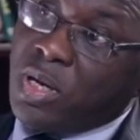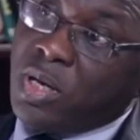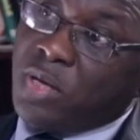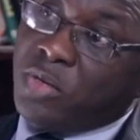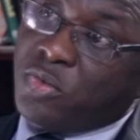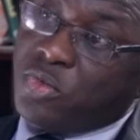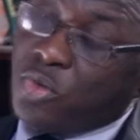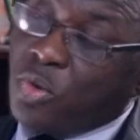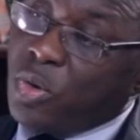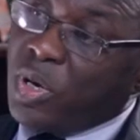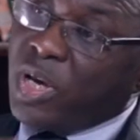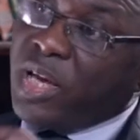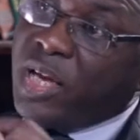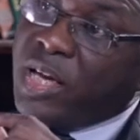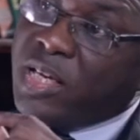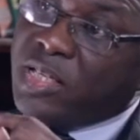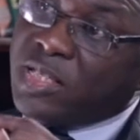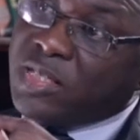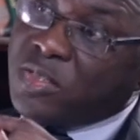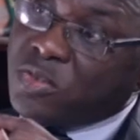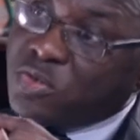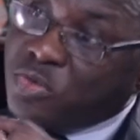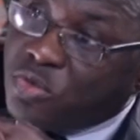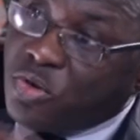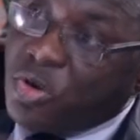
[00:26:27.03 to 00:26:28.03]
So a
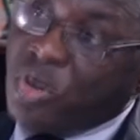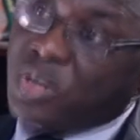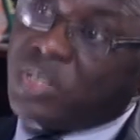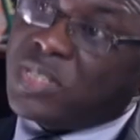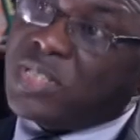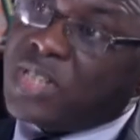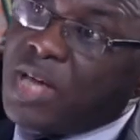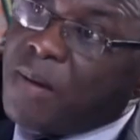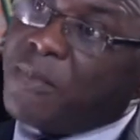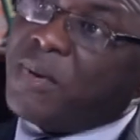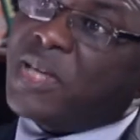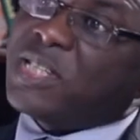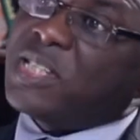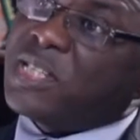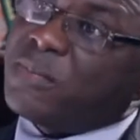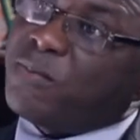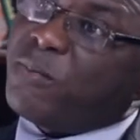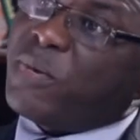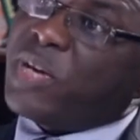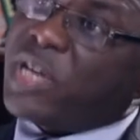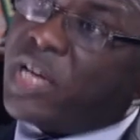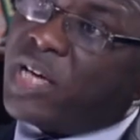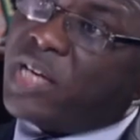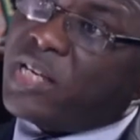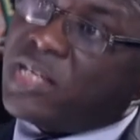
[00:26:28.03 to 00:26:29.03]
strong stabilization
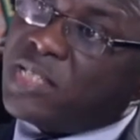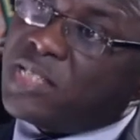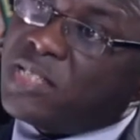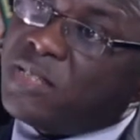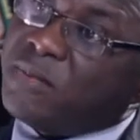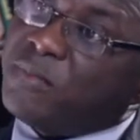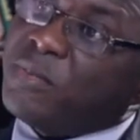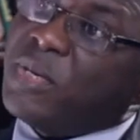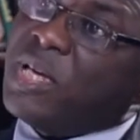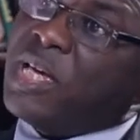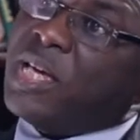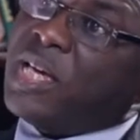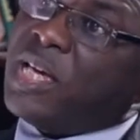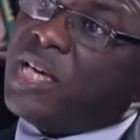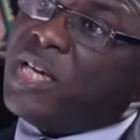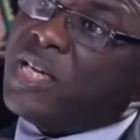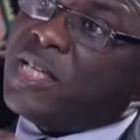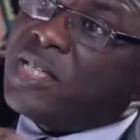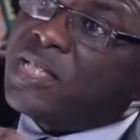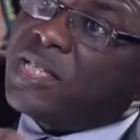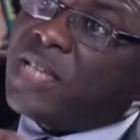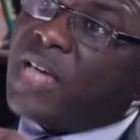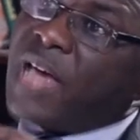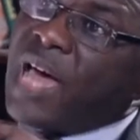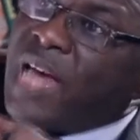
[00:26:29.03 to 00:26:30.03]
mechanism
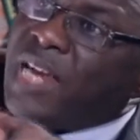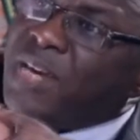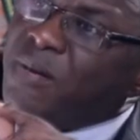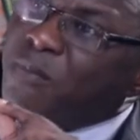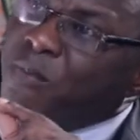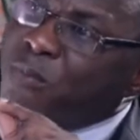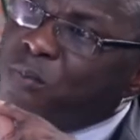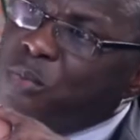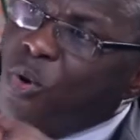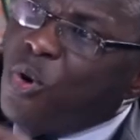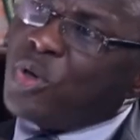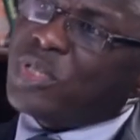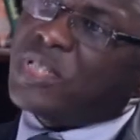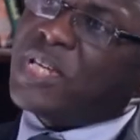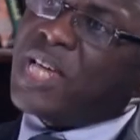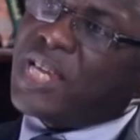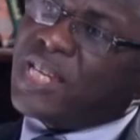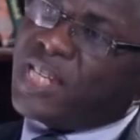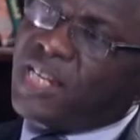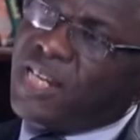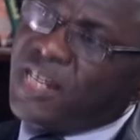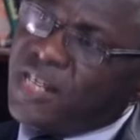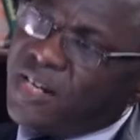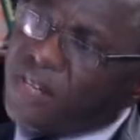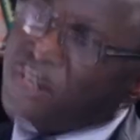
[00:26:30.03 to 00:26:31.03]
is an
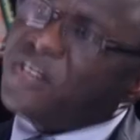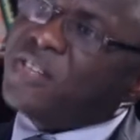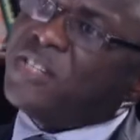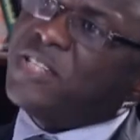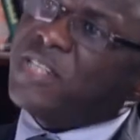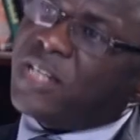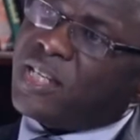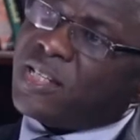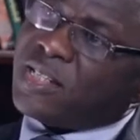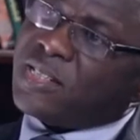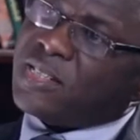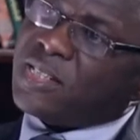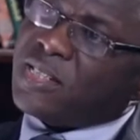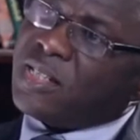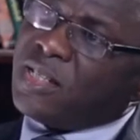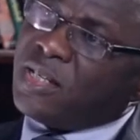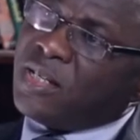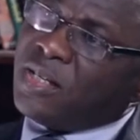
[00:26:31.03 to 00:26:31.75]
important ingredient